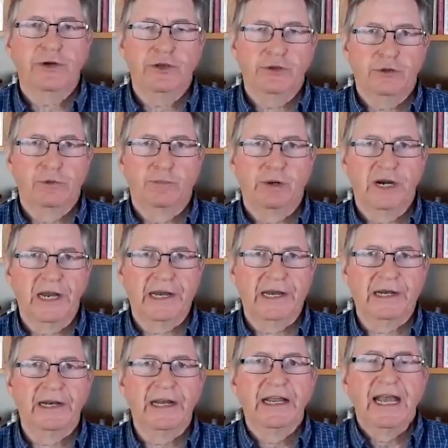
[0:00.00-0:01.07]
your
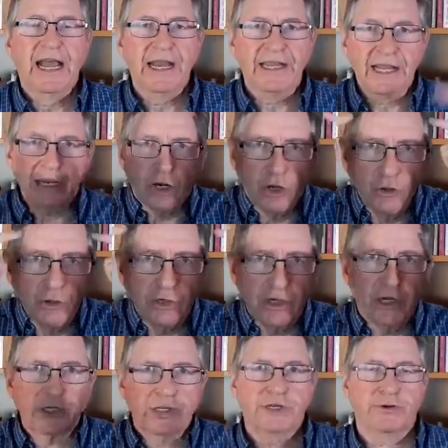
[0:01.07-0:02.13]
brain and get
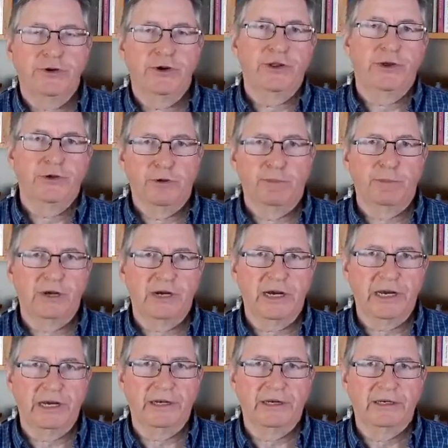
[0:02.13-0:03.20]
glucose through to your
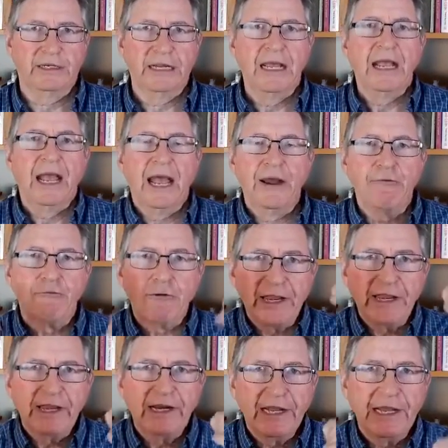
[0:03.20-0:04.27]
brain and
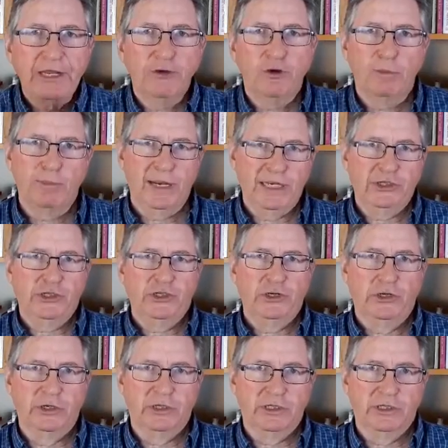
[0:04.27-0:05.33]
regulate your blood
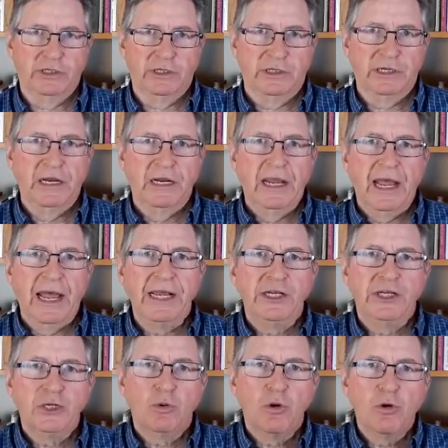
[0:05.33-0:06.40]
sugars and
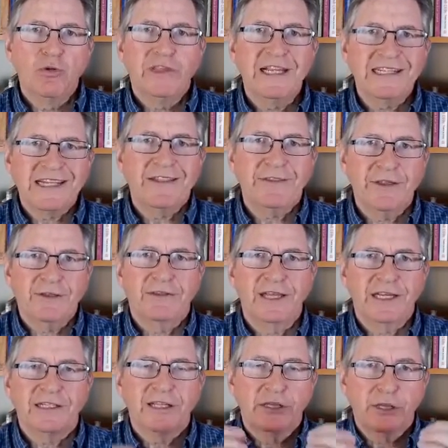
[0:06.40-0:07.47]
do all these other
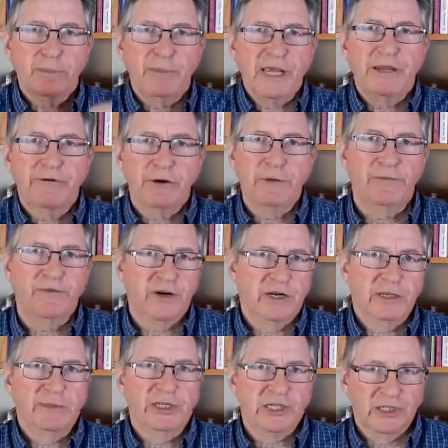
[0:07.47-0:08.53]
things that the B group
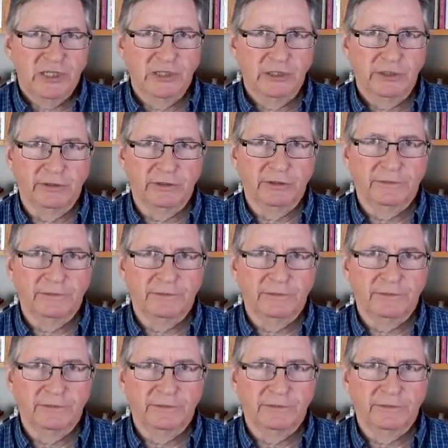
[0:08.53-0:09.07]
vitamins do.